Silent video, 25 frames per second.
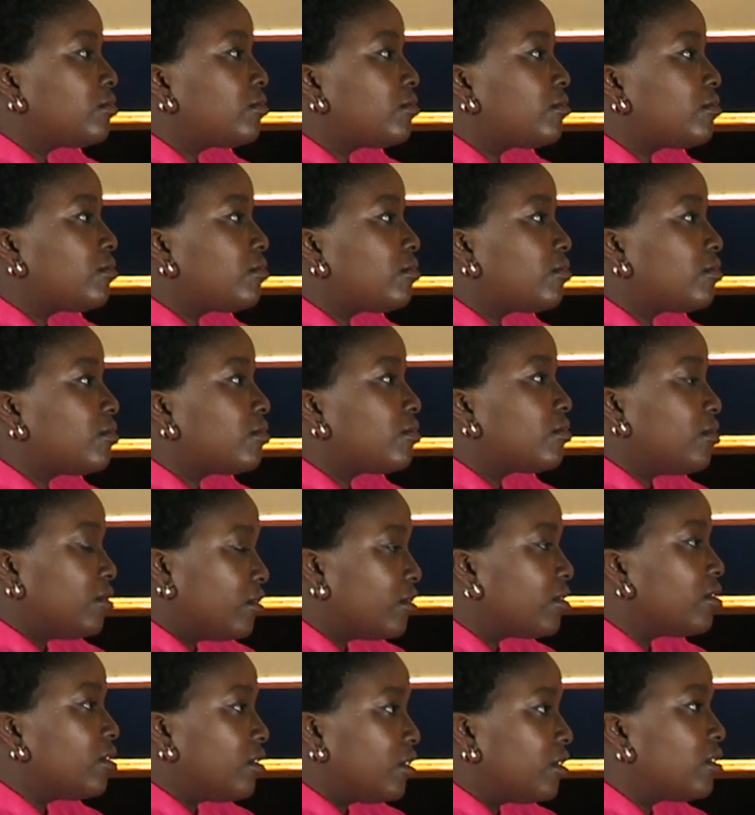hot new thing, but
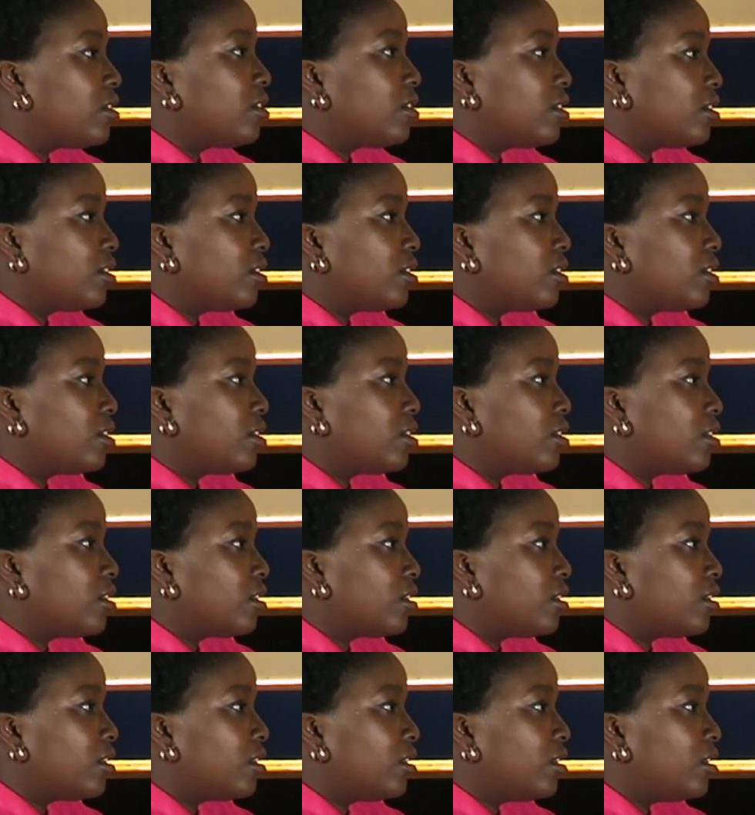it's about like making the
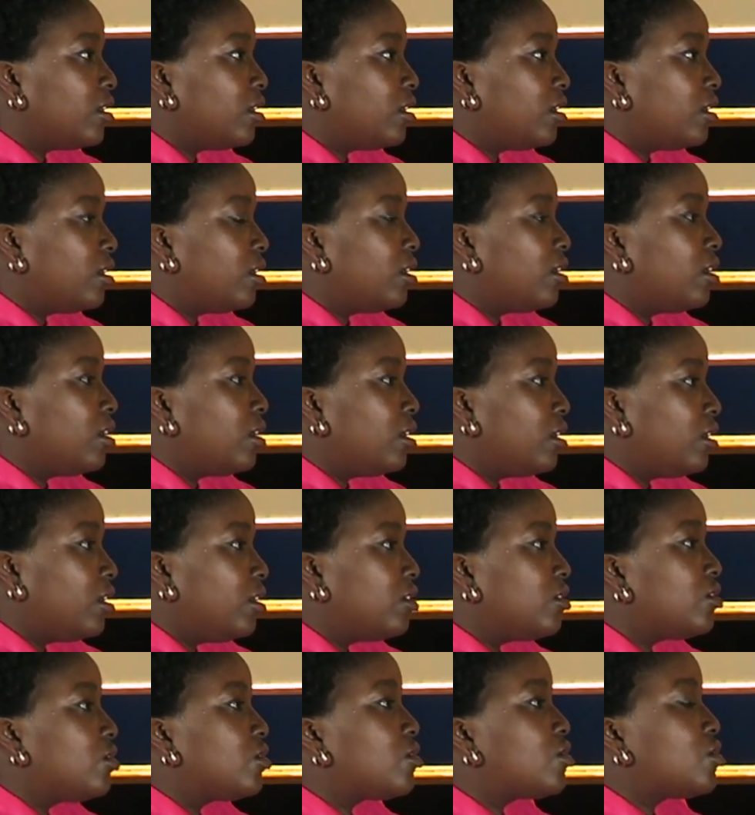work
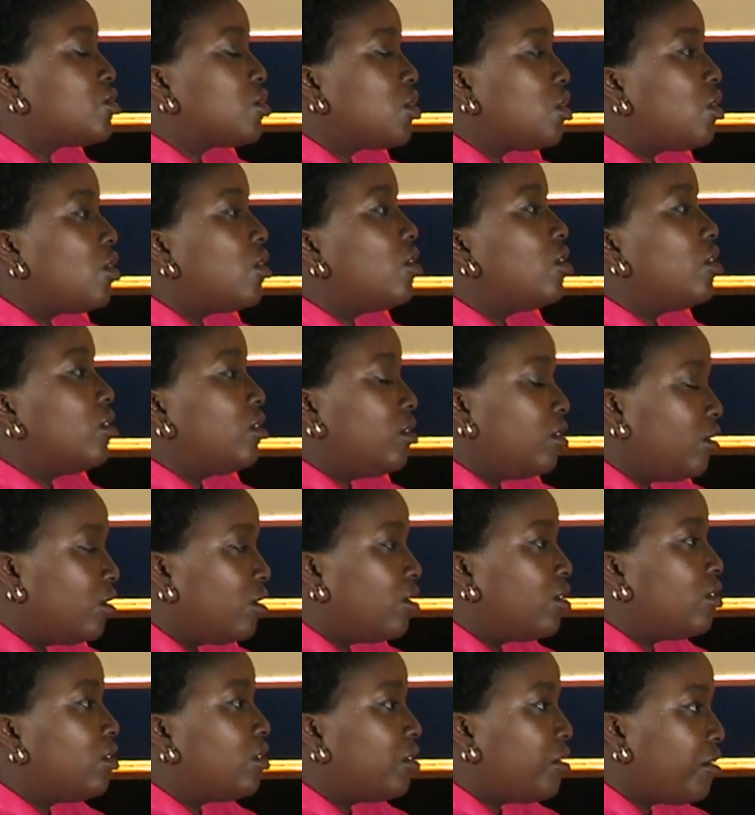happen. And it's about
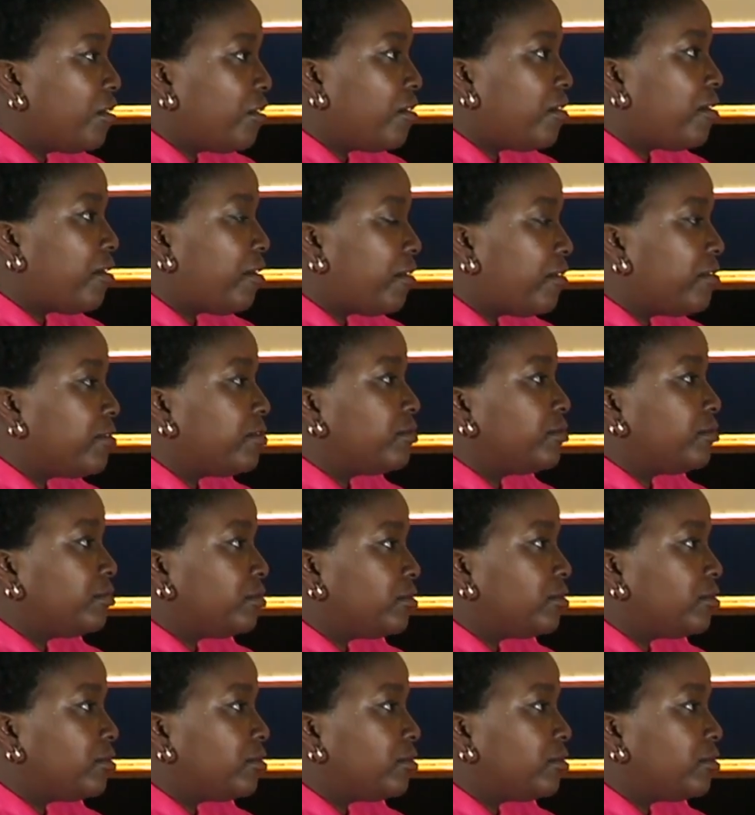like, you know, just